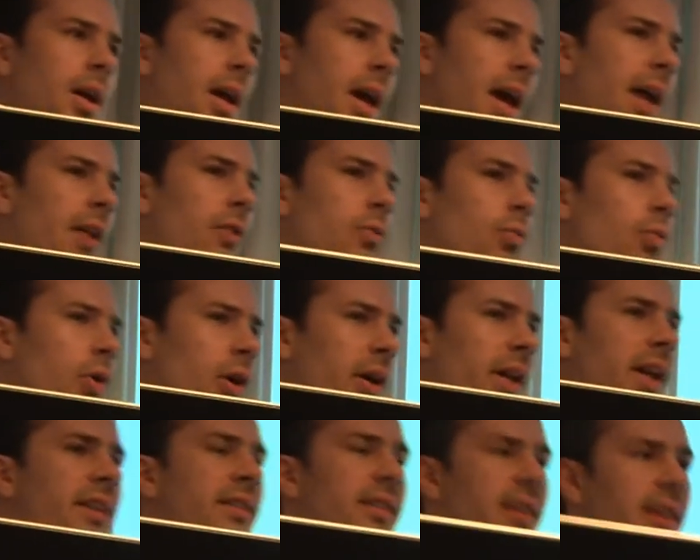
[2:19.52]
and
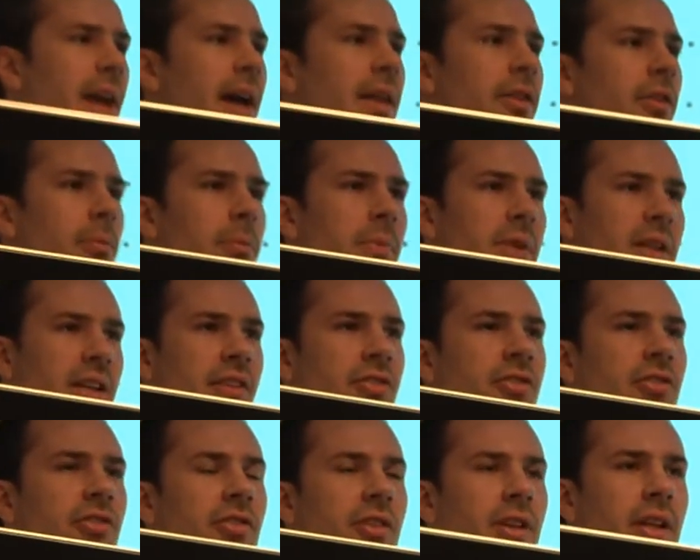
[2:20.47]
working together
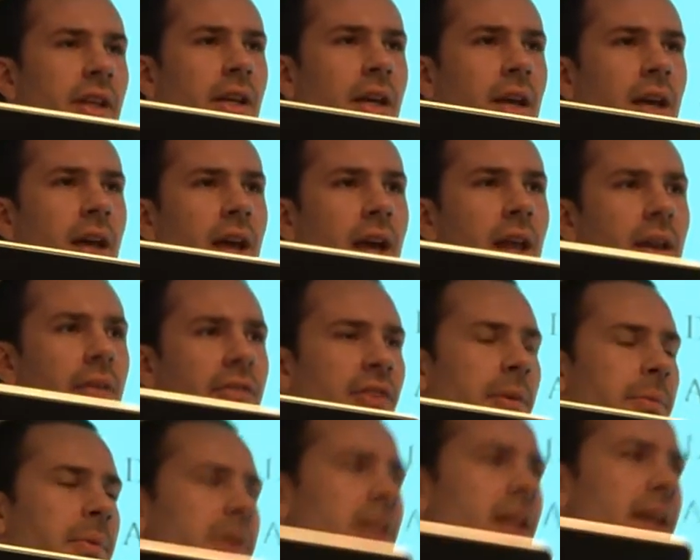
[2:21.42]
maliciously. And if
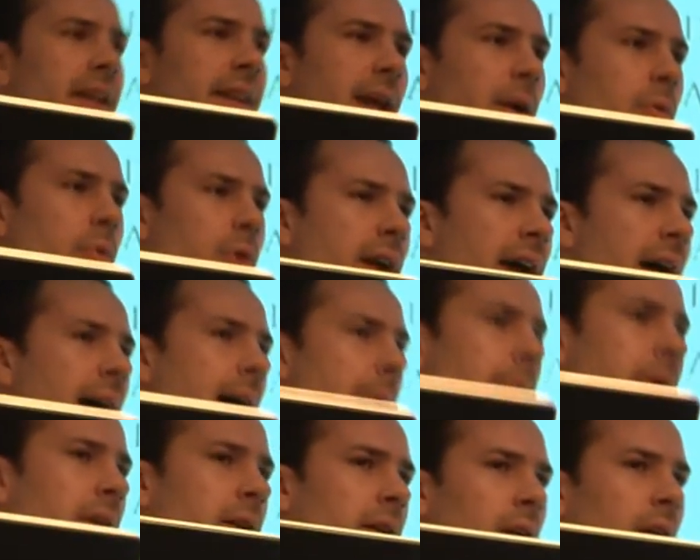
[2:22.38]
something like that were to
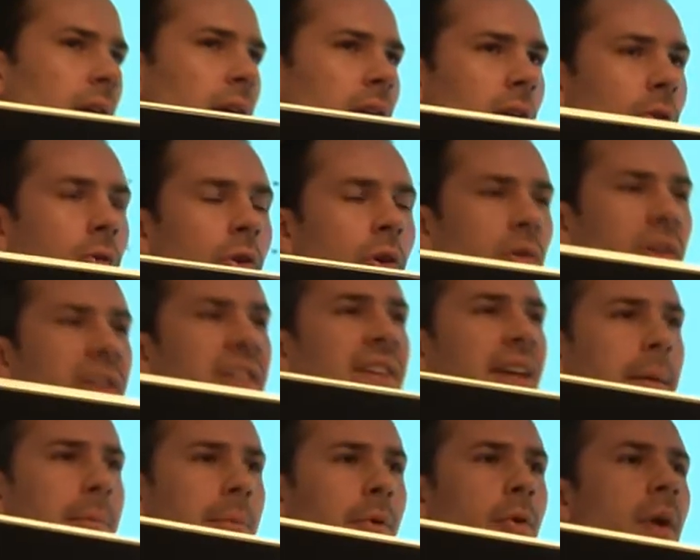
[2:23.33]
happen, it would only
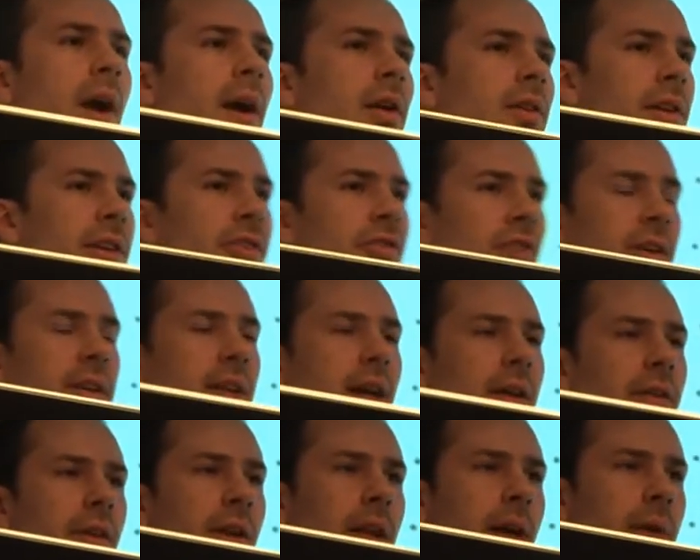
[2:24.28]
temporarily shut
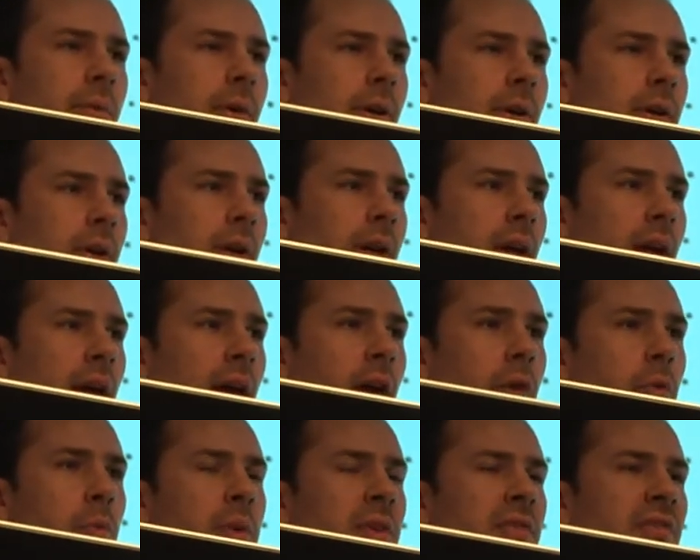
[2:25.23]
down the network
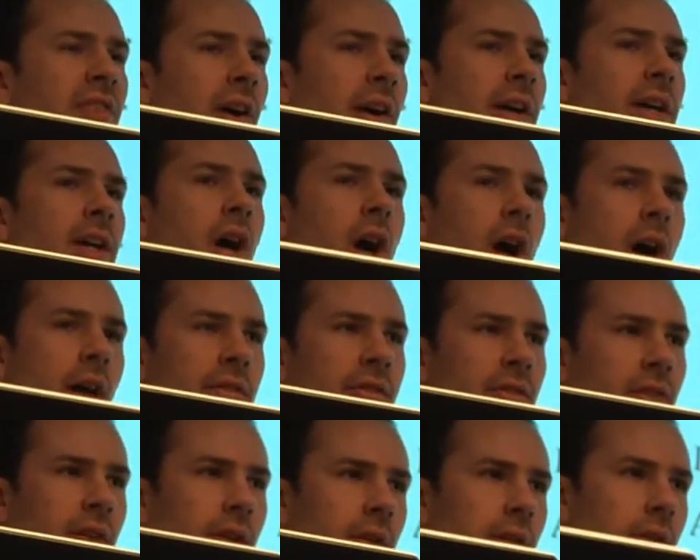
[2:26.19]
and be very
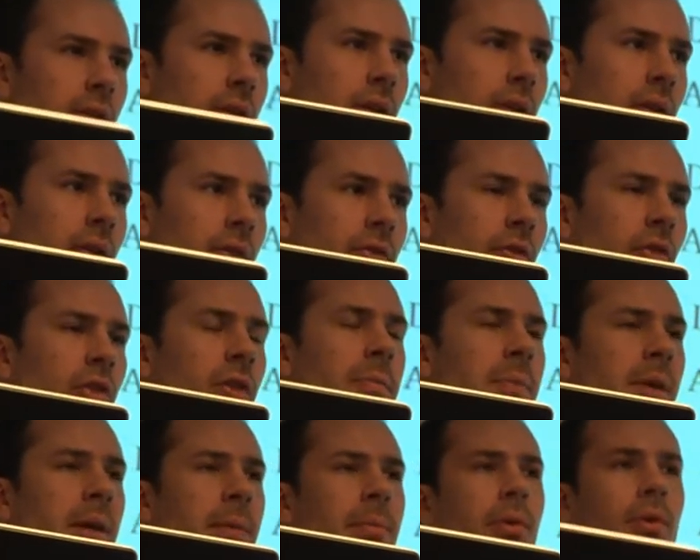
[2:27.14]
costly for the
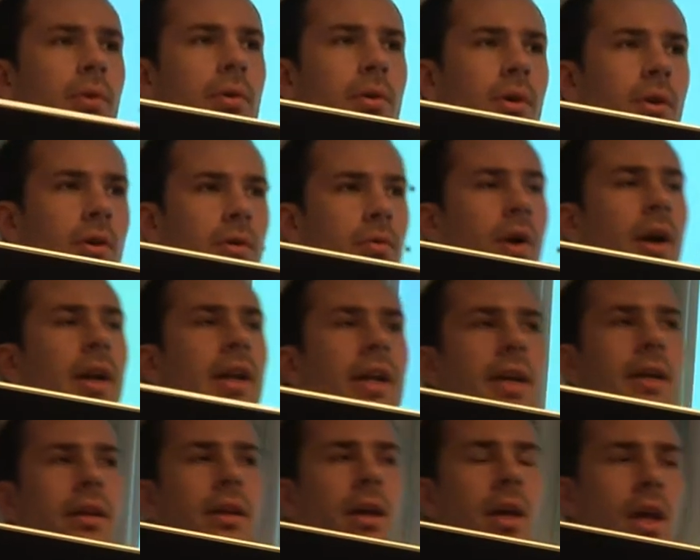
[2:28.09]
people running
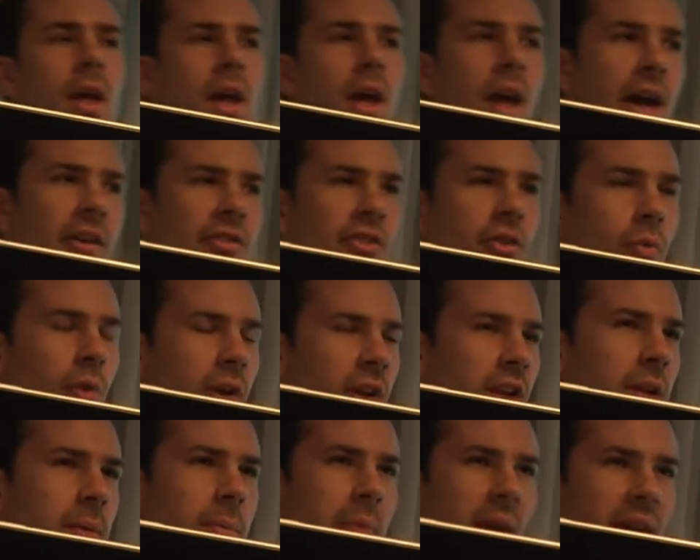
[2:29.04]
it. Actually, one of
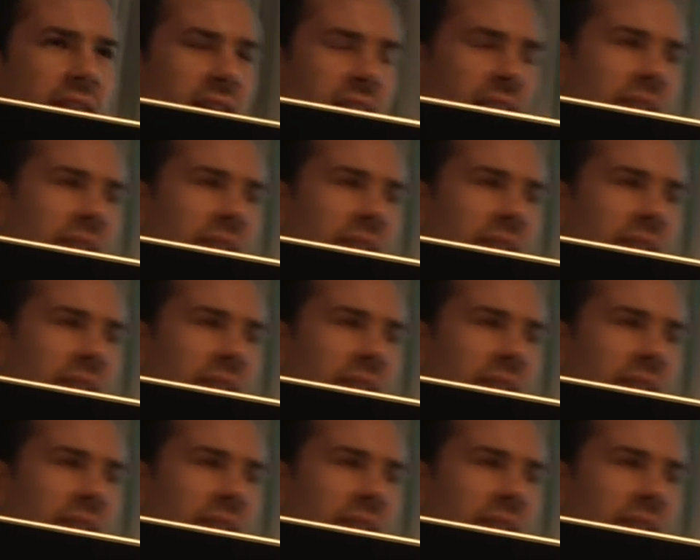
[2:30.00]
the amazing